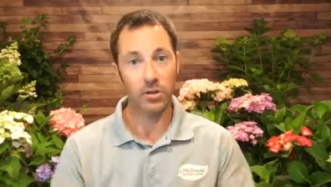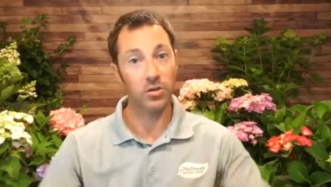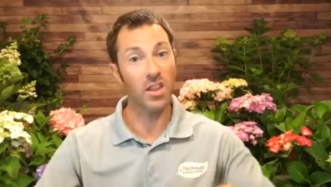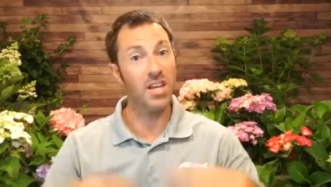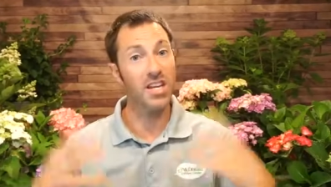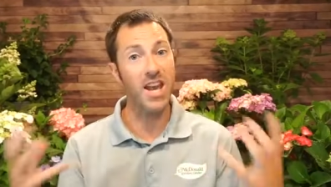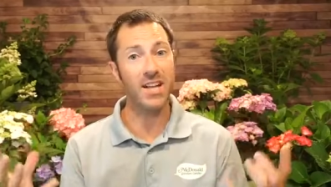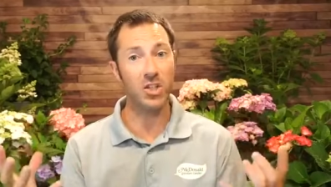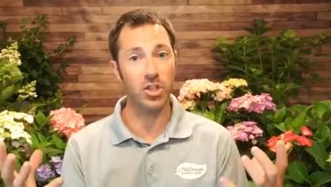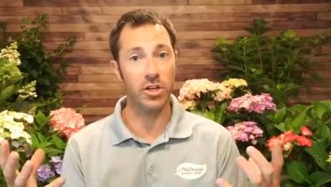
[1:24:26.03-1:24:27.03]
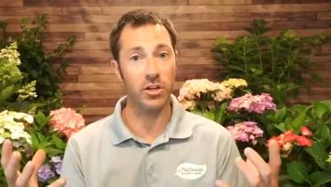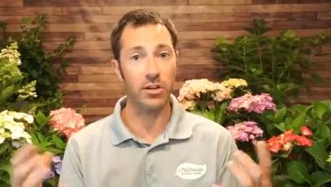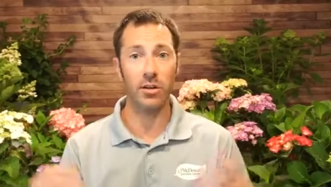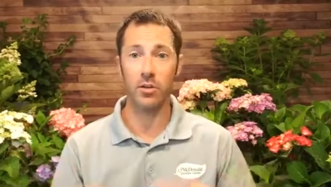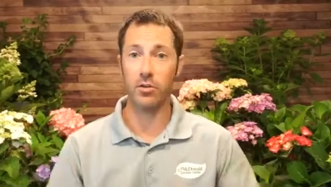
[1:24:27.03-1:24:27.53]
so that next
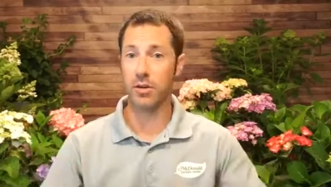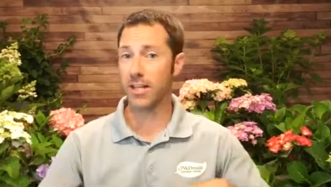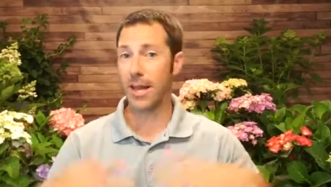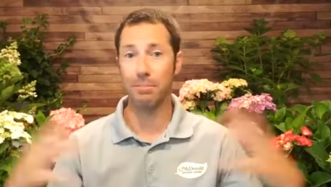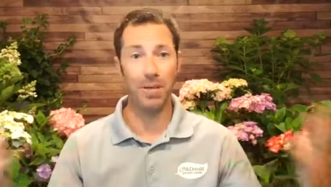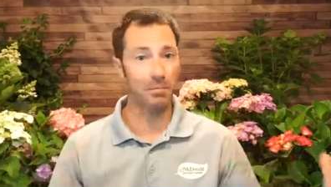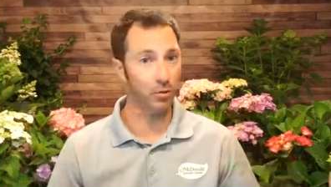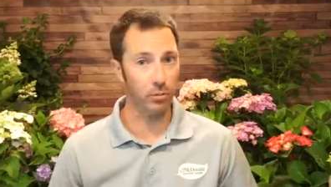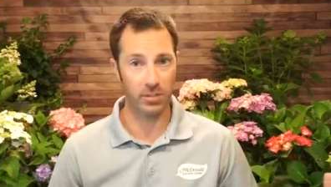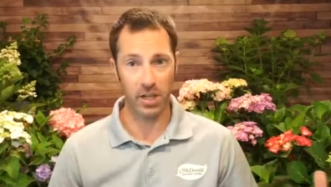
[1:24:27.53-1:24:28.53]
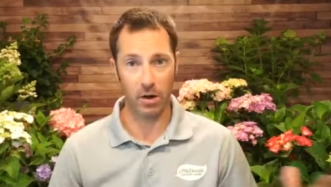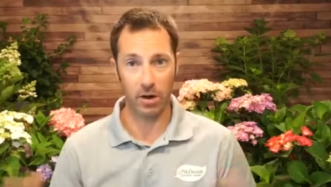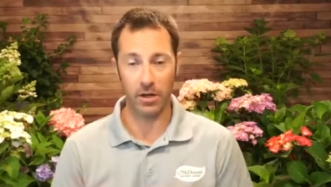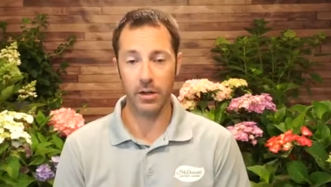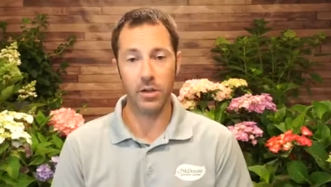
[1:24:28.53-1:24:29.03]
year you get that big bloom set on
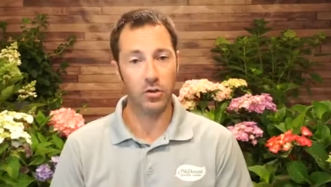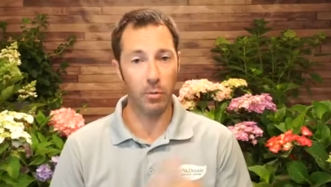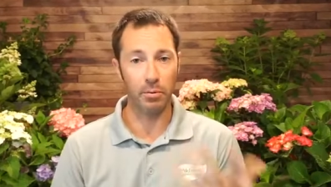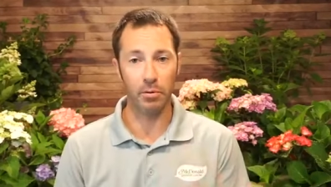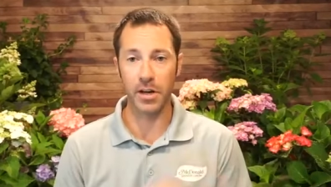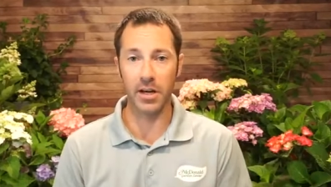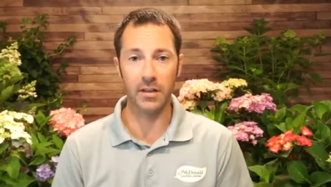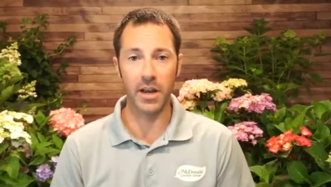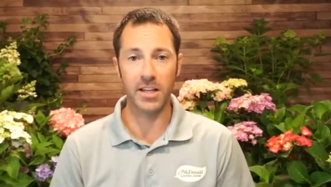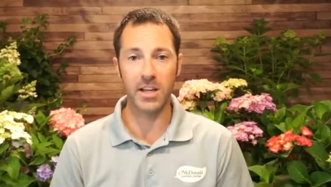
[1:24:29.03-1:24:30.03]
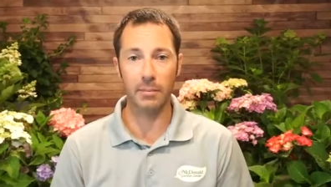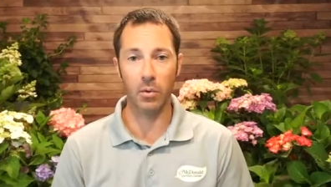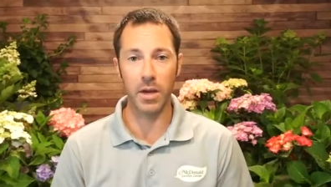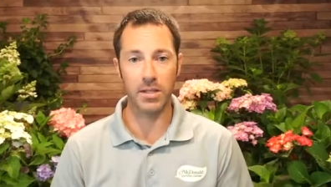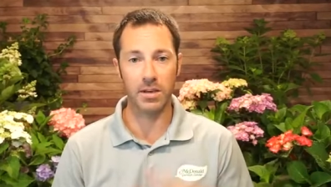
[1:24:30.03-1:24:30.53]
it. So pruning in the next couple
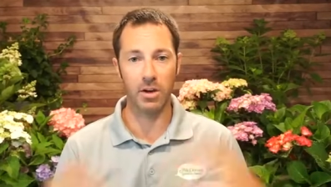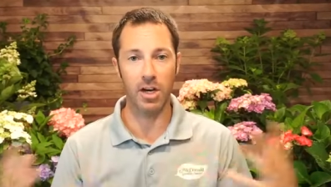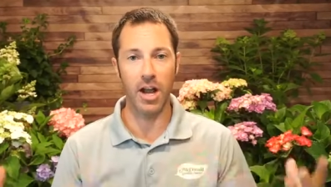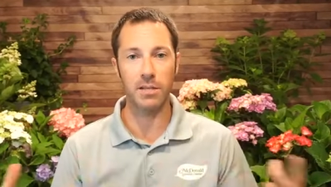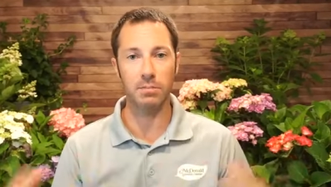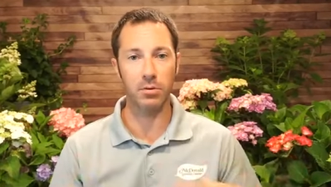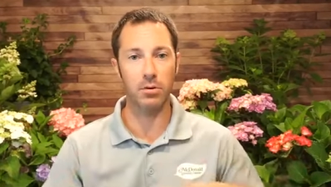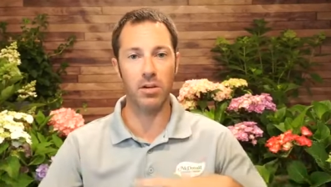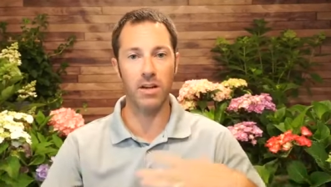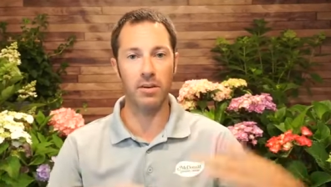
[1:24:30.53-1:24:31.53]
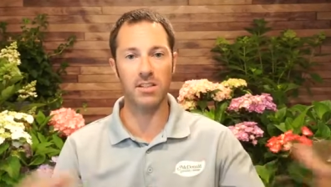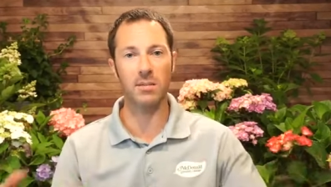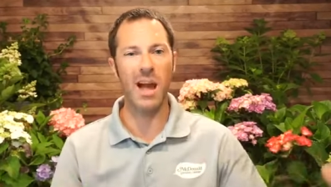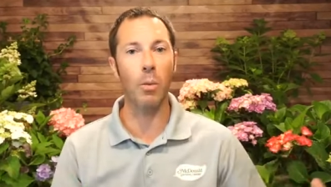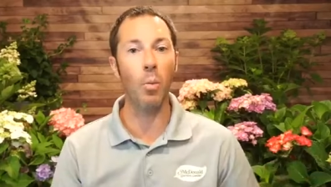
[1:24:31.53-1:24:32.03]
weeks, giving a nice prune, getting some
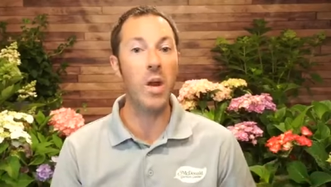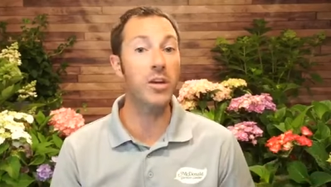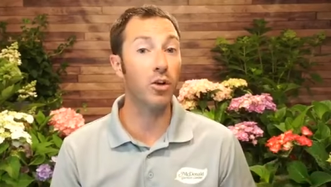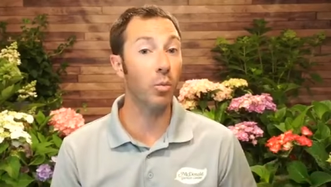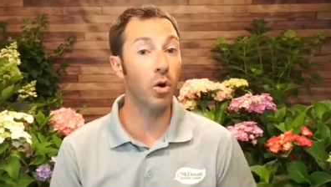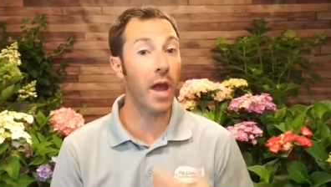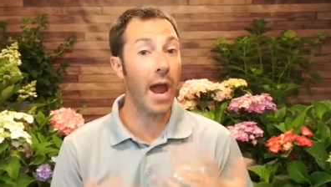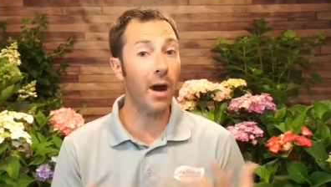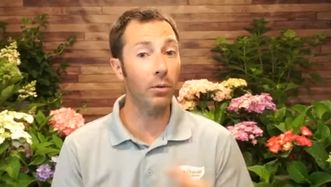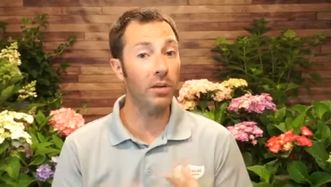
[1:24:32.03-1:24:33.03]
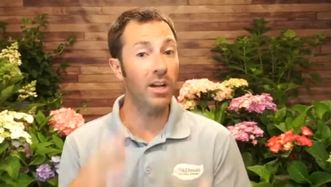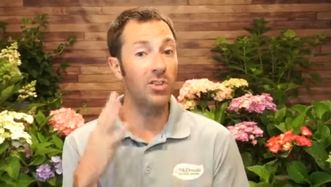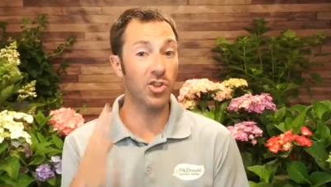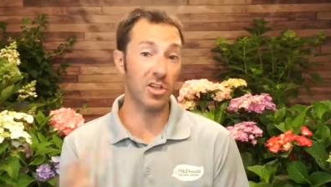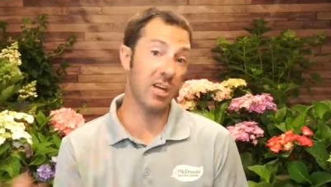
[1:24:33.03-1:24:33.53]
of that weaker wood out,
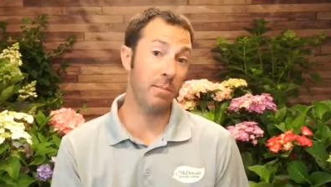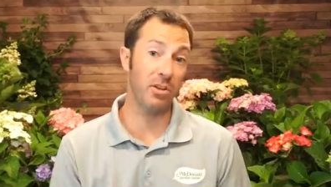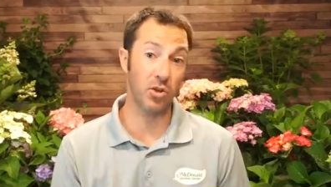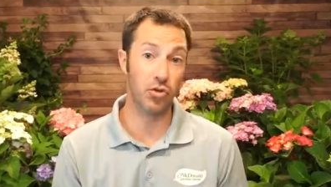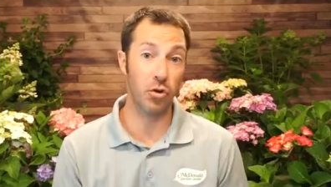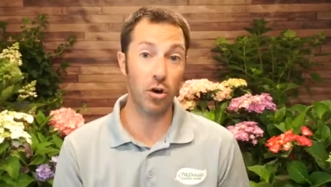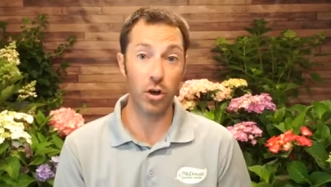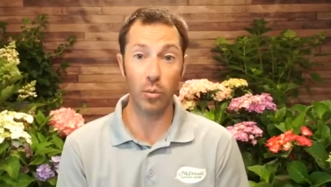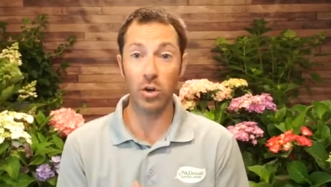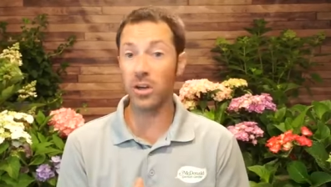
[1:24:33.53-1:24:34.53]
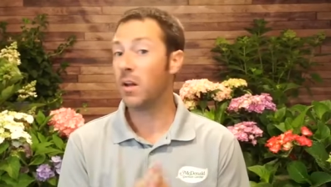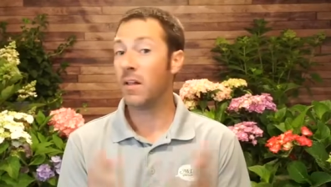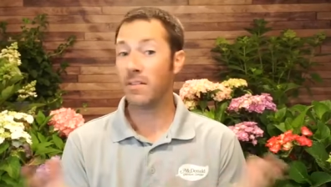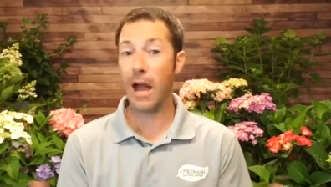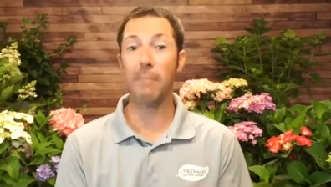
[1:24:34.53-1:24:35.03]
just keeping the stronger wood,
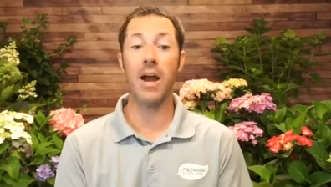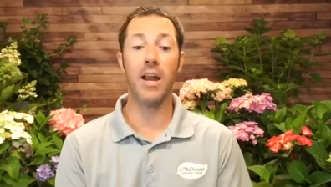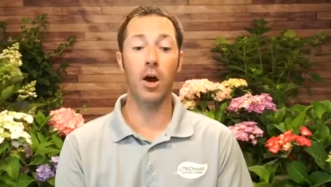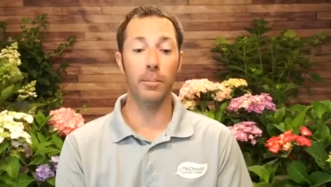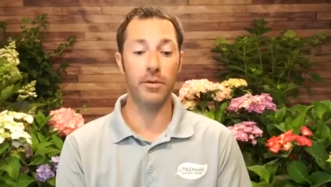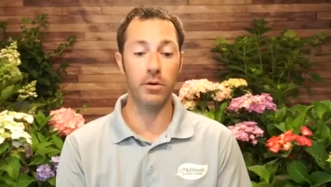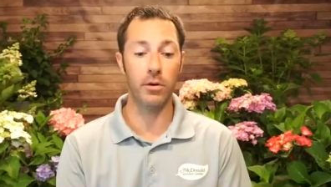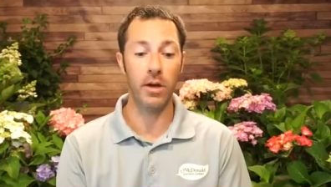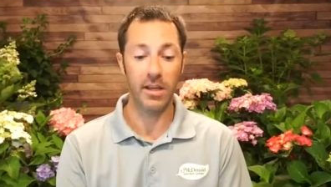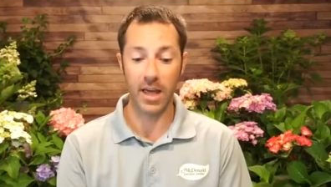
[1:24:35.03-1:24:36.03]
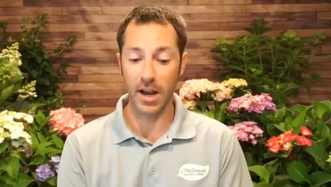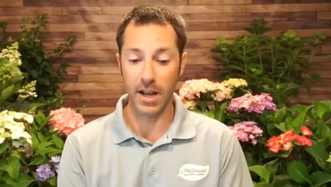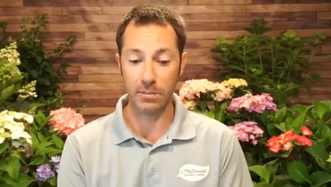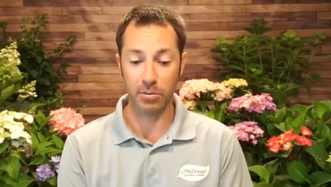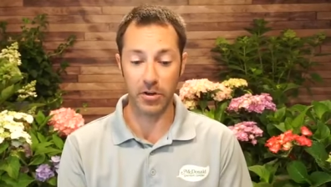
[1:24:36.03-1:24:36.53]
that might help you get a
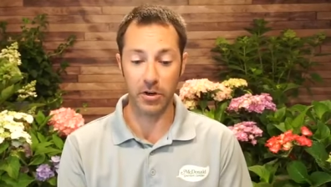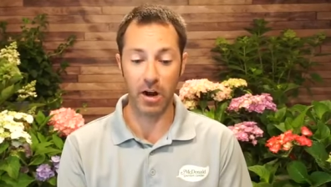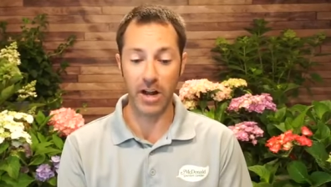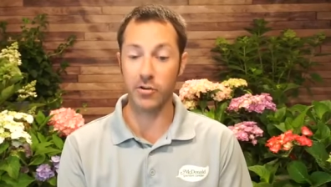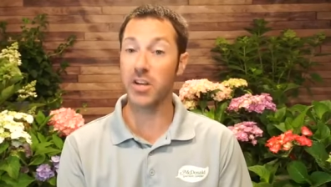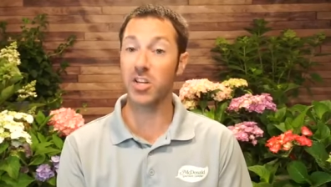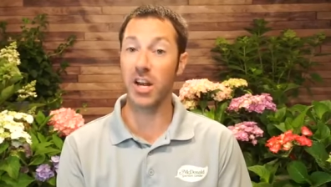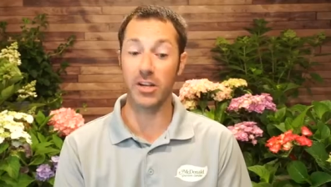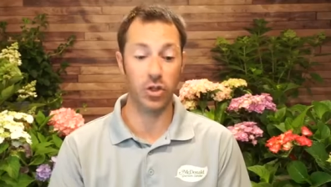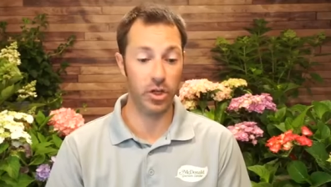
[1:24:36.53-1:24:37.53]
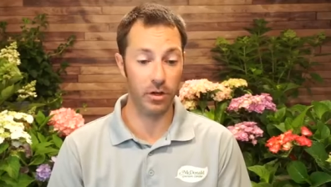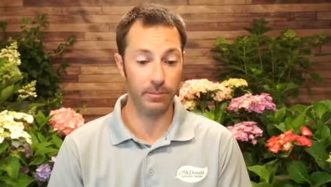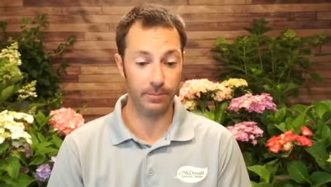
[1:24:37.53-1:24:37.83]
nice prettier hydrangea next year.